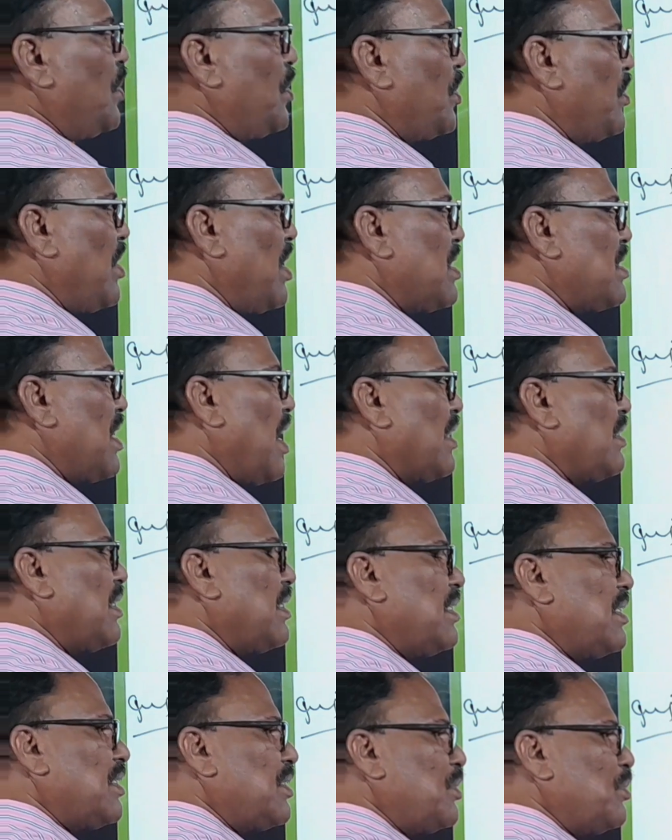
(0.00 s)
should not say
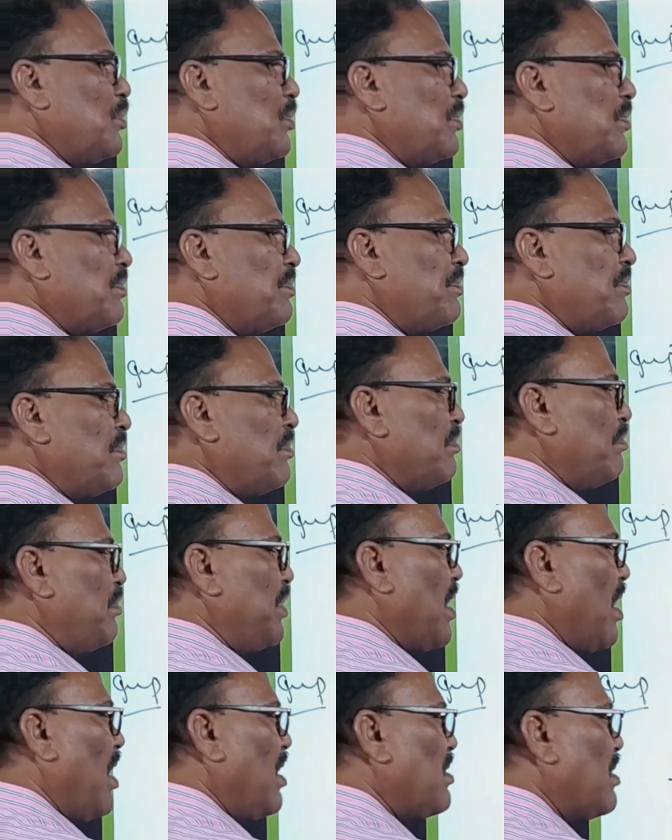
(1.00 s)
attended to
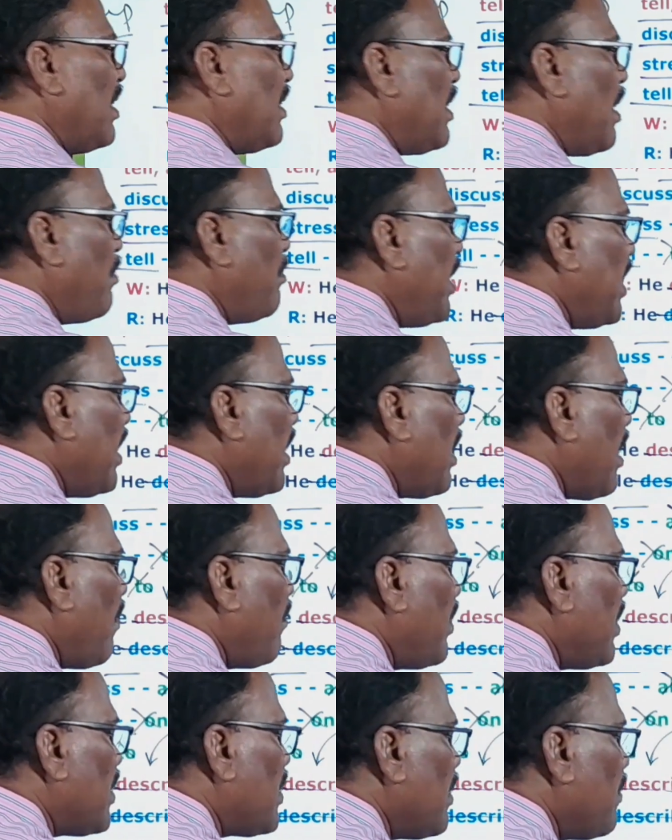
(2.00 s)
because the meaning of this